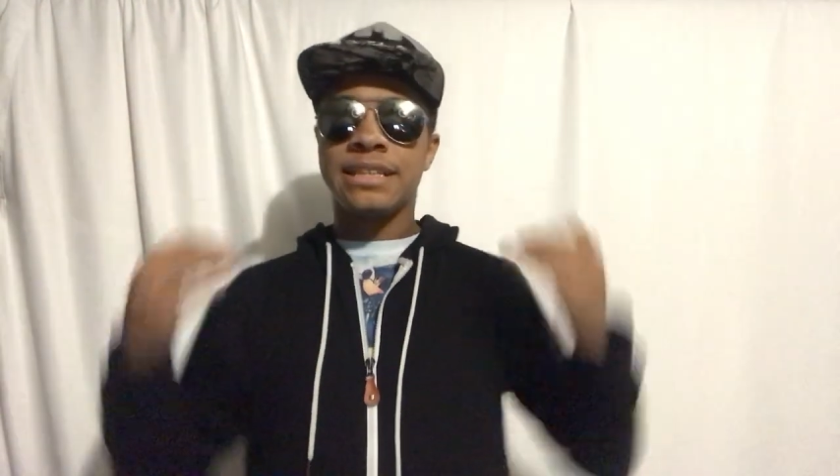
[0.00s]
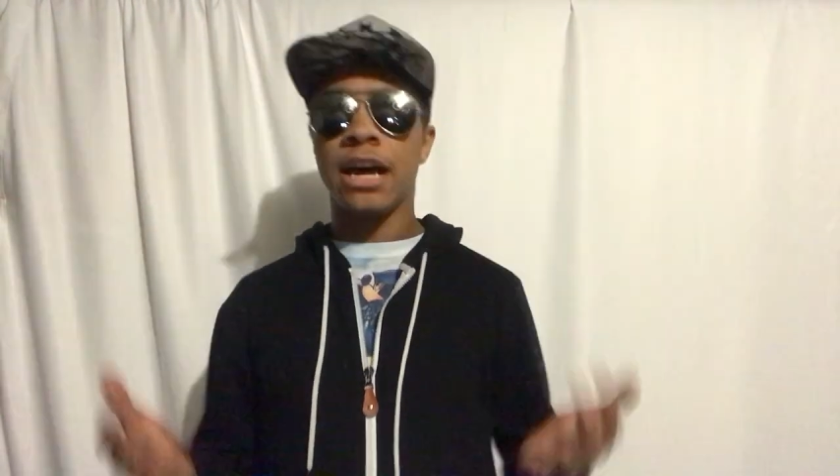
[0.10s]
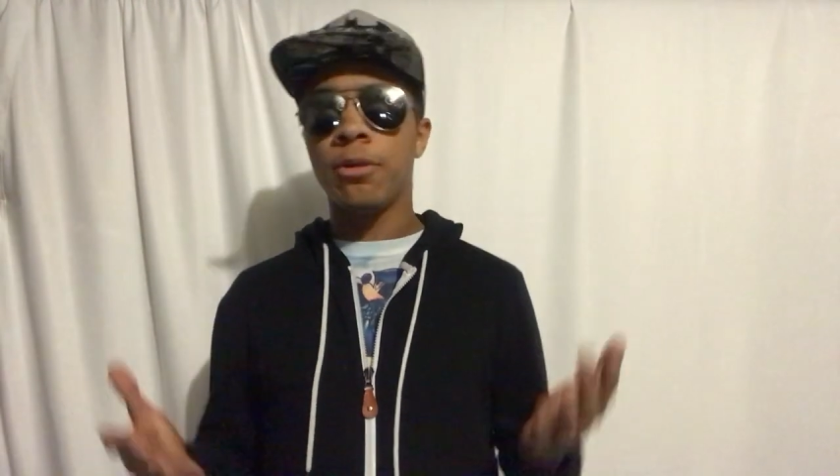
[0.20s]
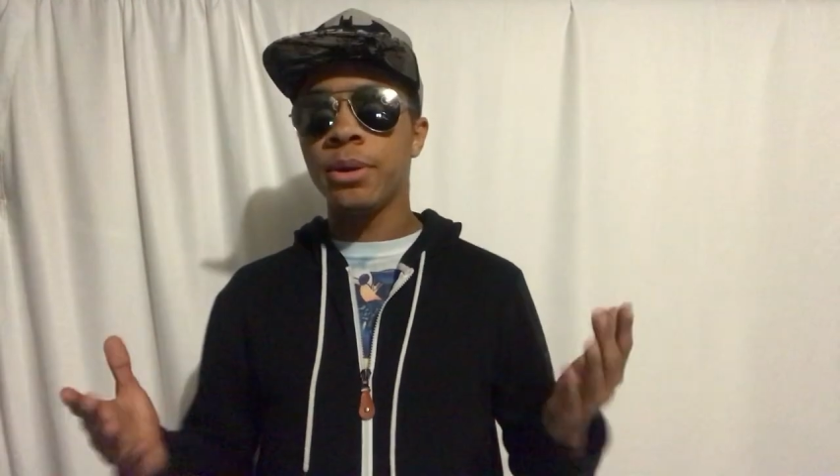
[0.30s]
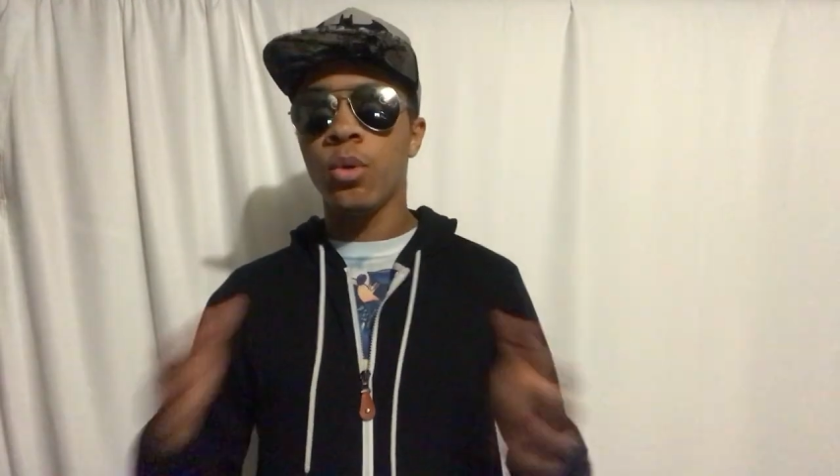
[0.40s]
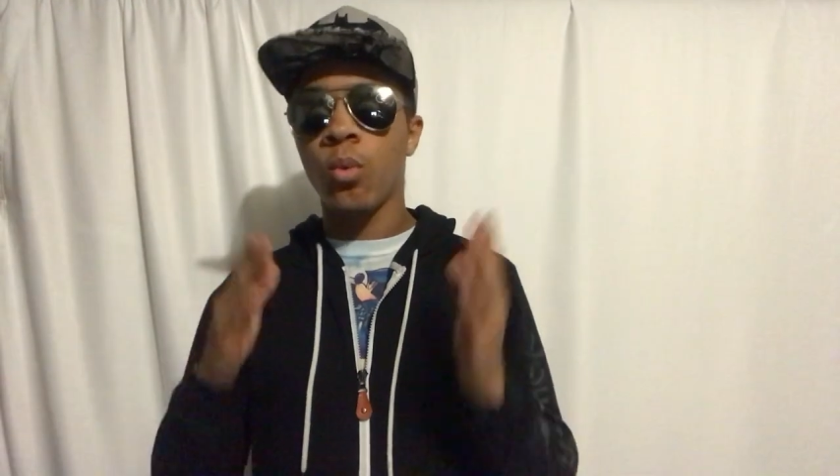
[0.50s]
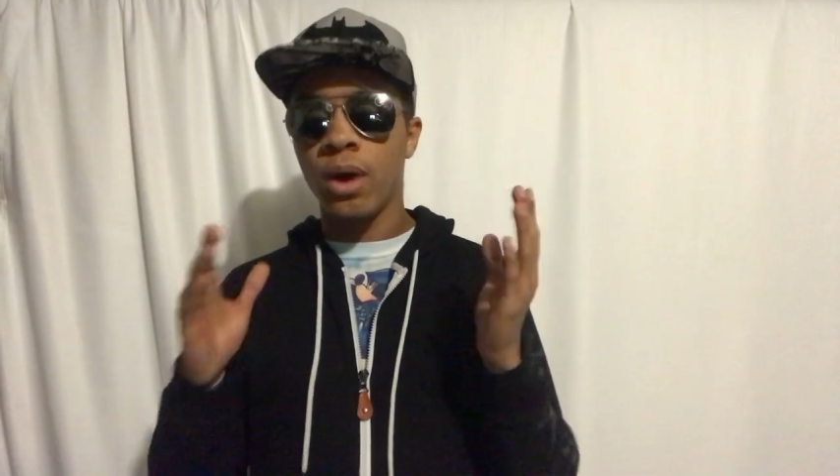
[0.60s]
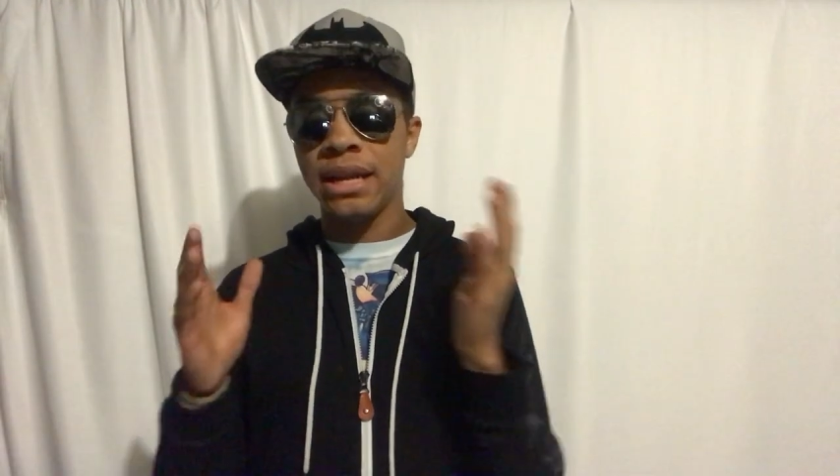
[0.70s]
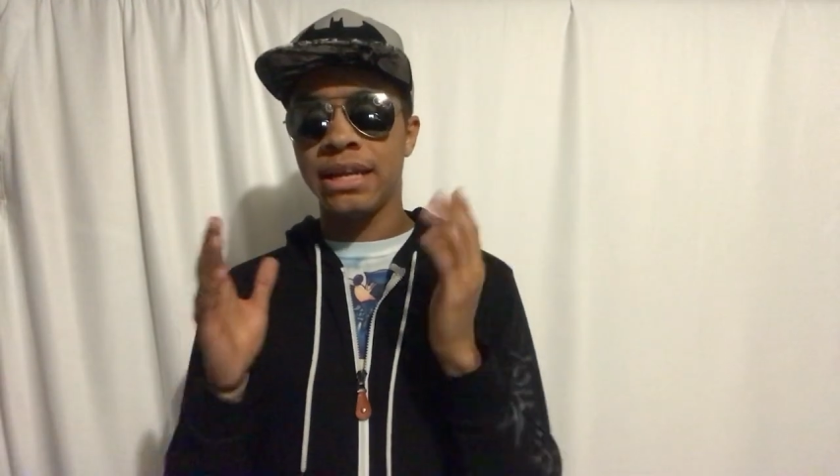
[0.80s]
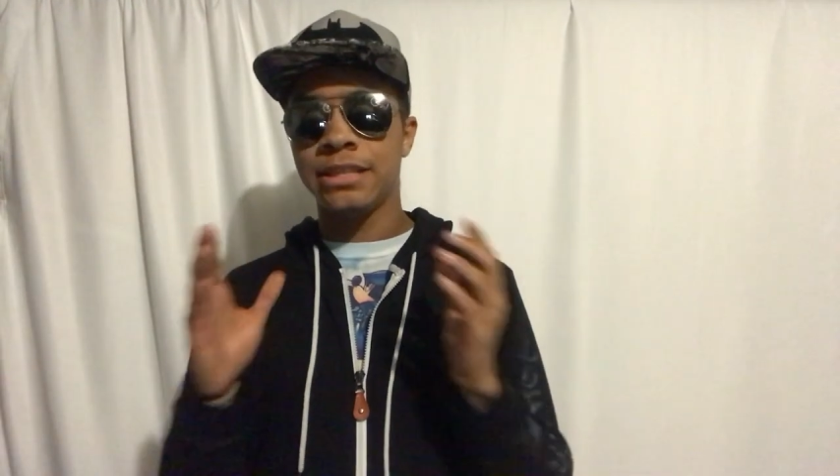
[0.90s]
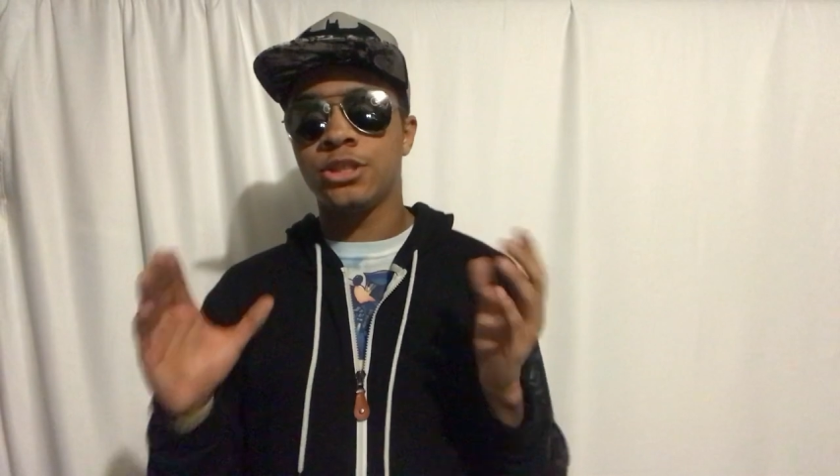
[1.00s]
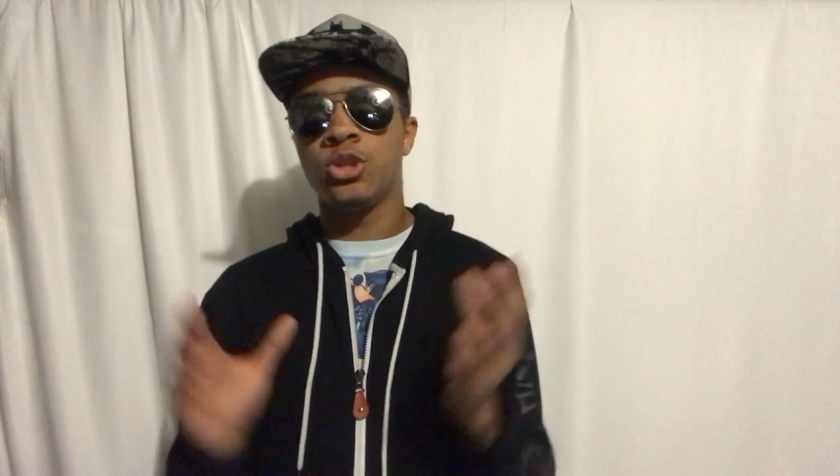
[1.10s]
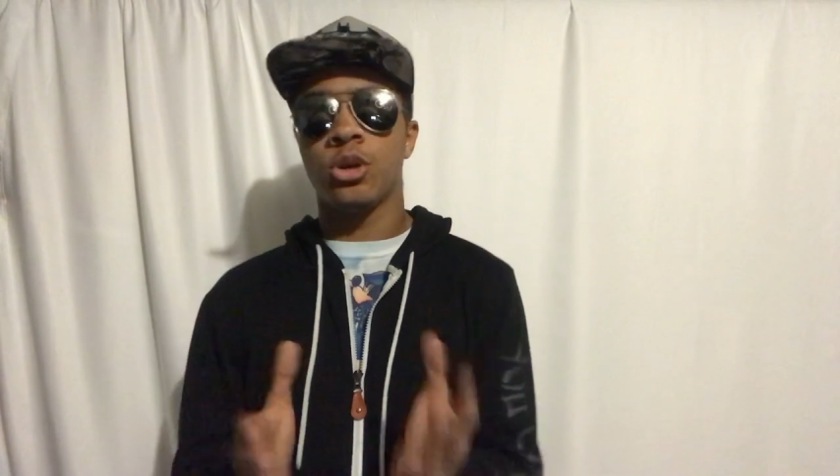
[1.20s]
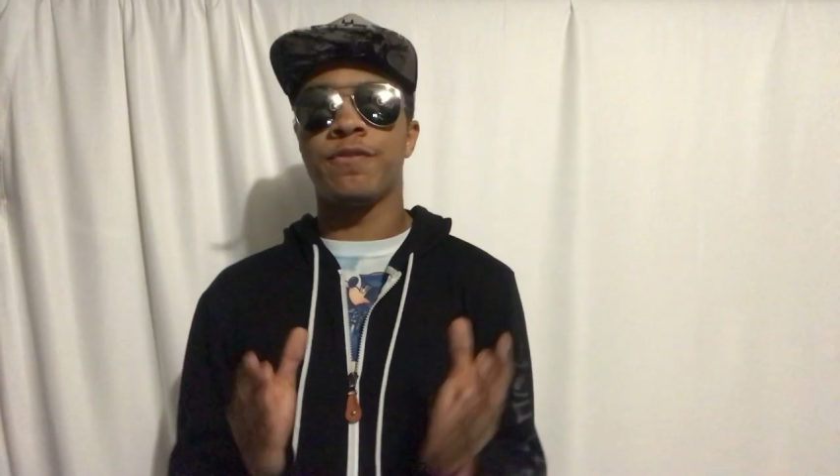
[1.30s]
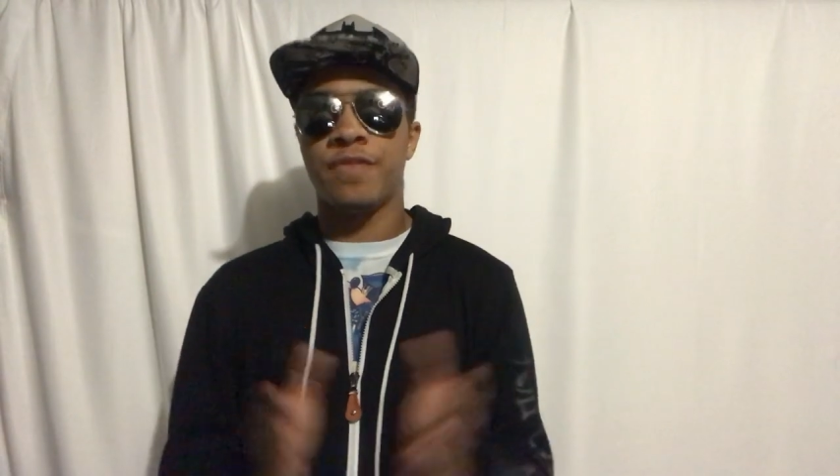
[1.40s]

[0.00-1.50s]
tell me what is your